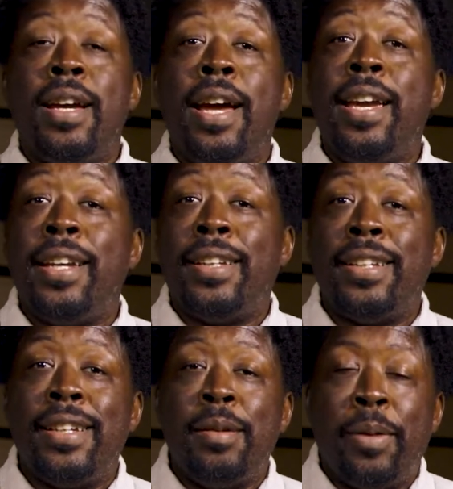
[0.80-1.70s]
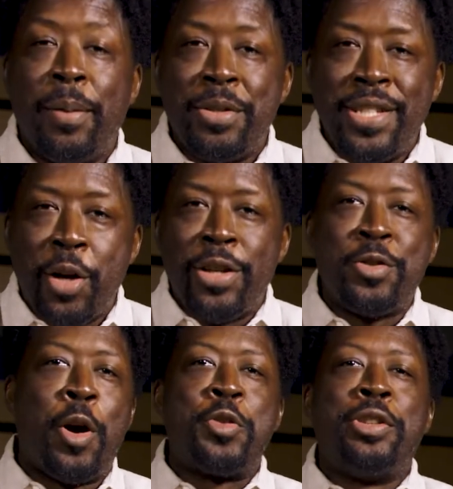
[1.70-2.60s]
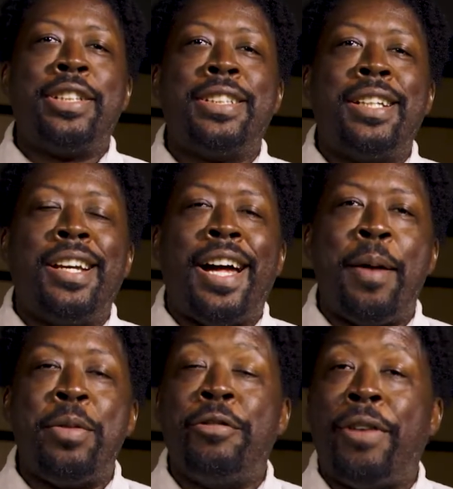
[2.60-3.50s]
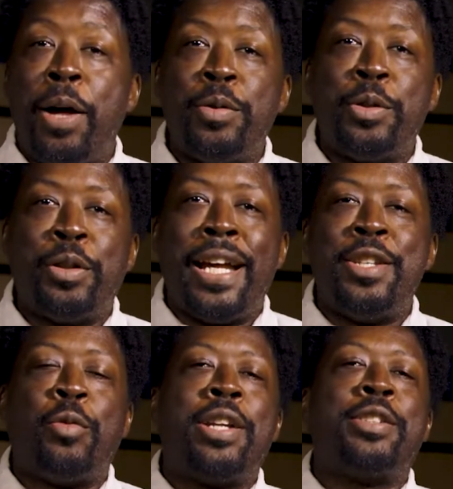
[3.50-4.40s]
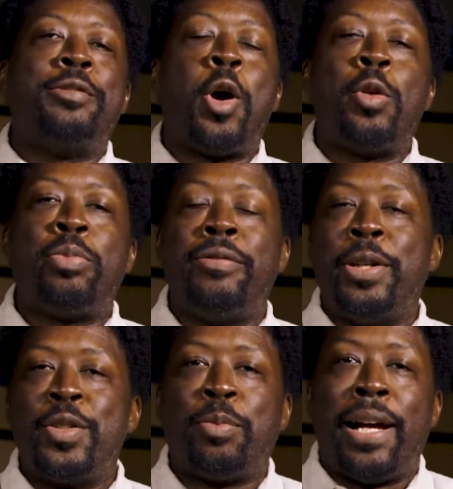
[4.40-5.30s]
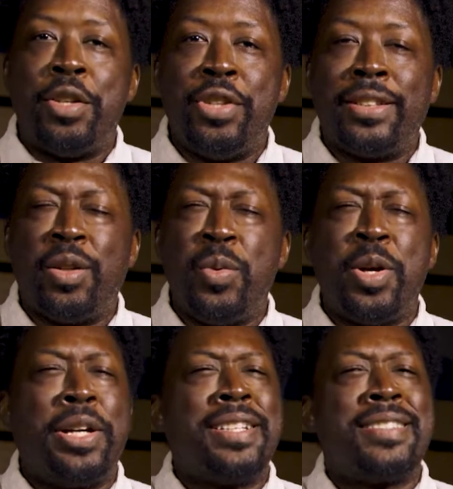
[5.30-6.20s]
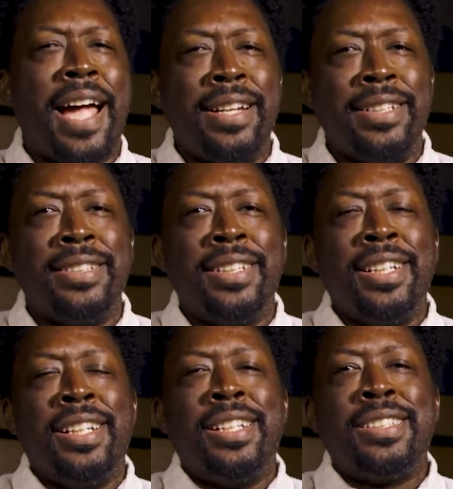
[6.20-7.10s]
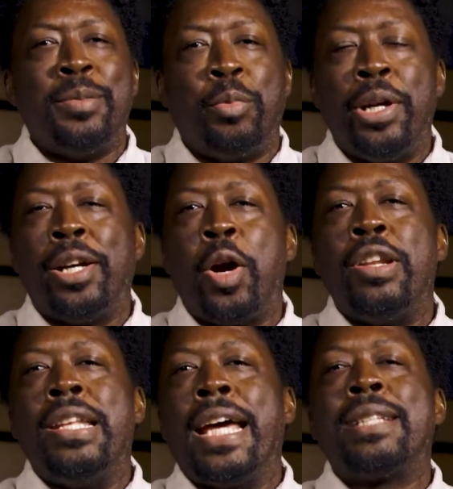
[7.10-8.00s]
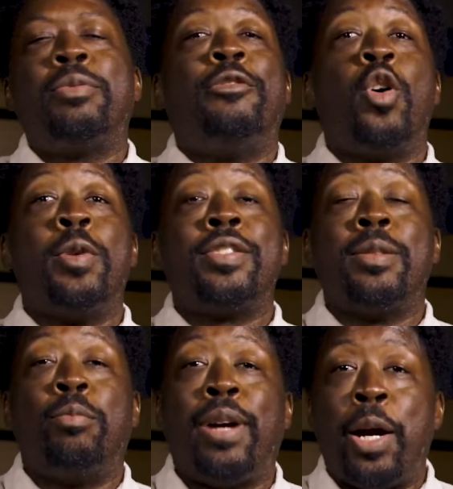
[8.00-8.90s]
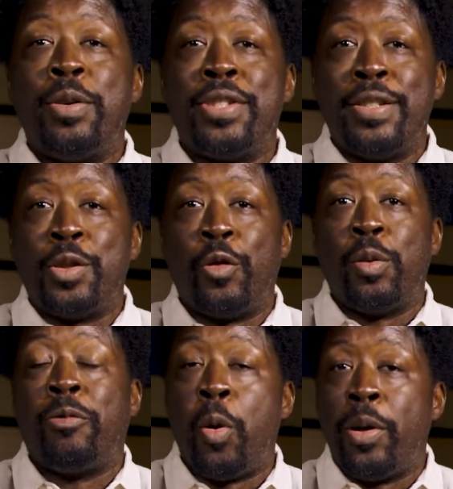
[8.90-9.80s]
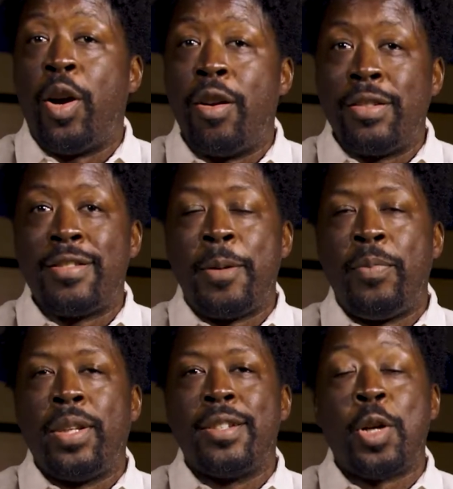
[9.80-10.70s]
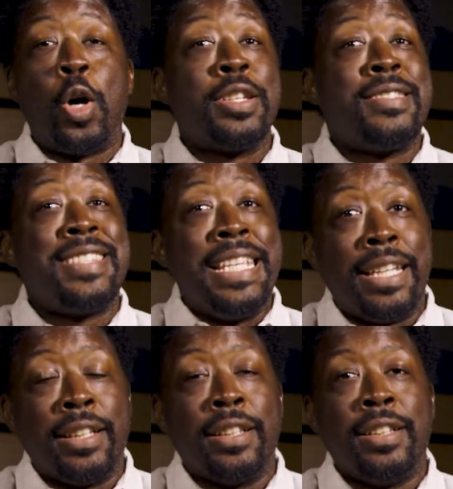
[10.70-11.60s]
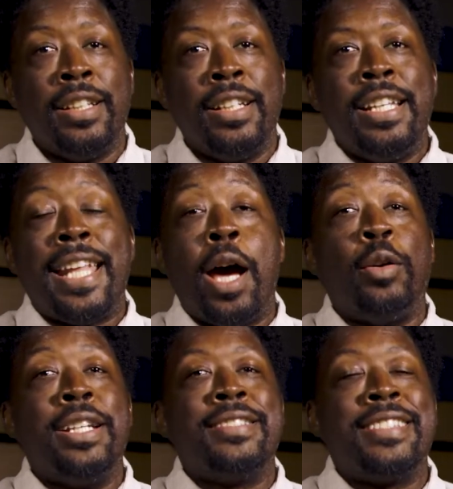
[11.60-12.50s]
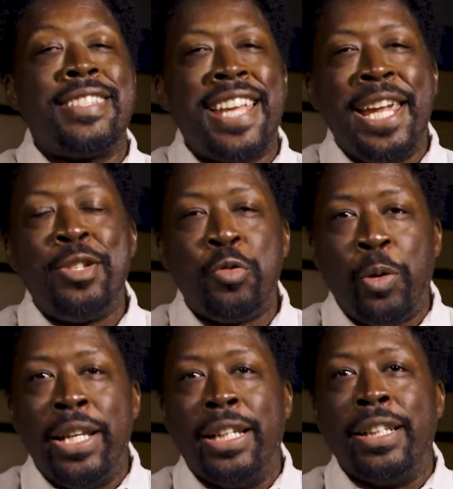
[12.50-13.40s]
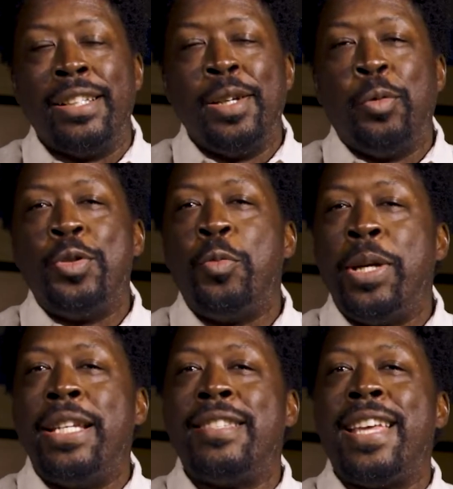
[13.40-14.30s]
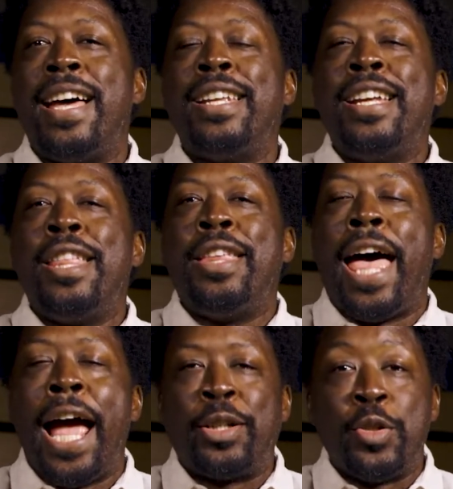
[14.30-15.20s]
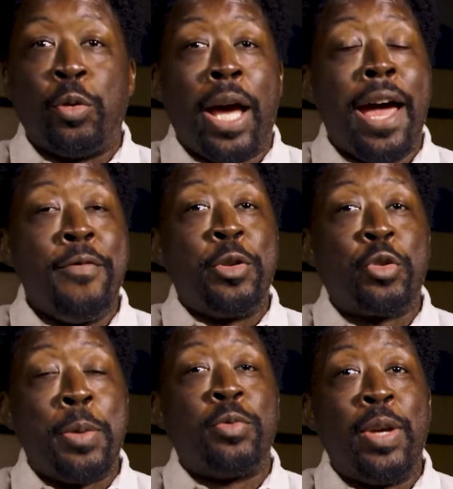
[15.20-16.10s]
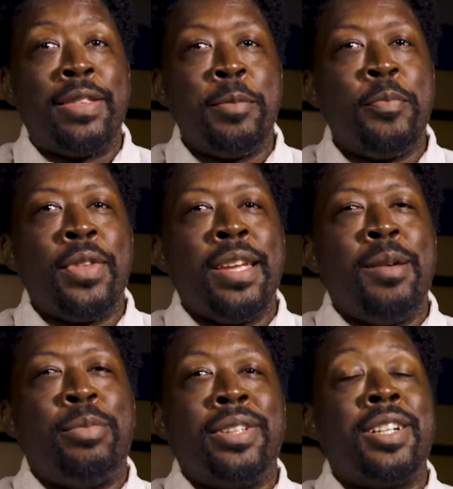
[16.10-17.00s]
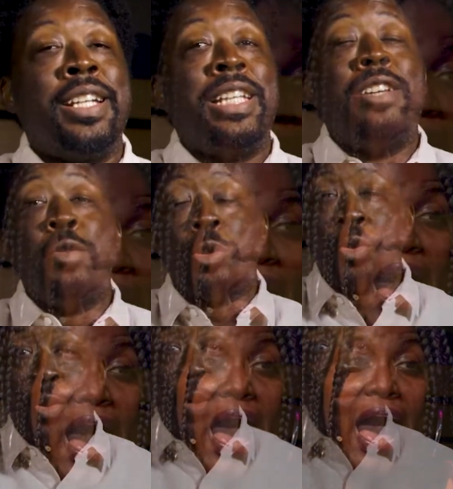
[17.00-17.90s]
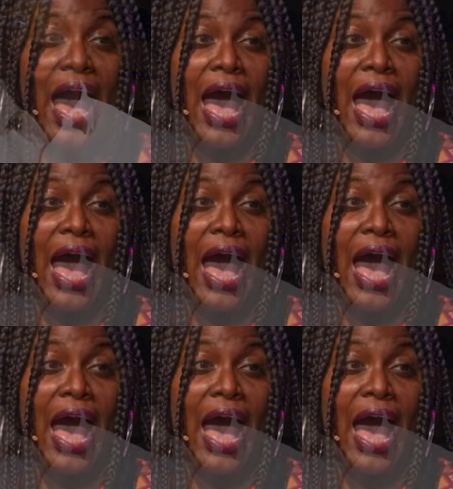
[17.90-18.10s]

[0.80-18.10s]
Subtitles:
Hey, my name is Darius Daughtry. I'm the founder and director of Art Prevails Project, and we are excited to bring our next performance to the Broward Center for the Performing Arts. It's called Seeking. Now, it is a stage reading, which means that the actors will have their scripts with them, but they're gonna give you a show.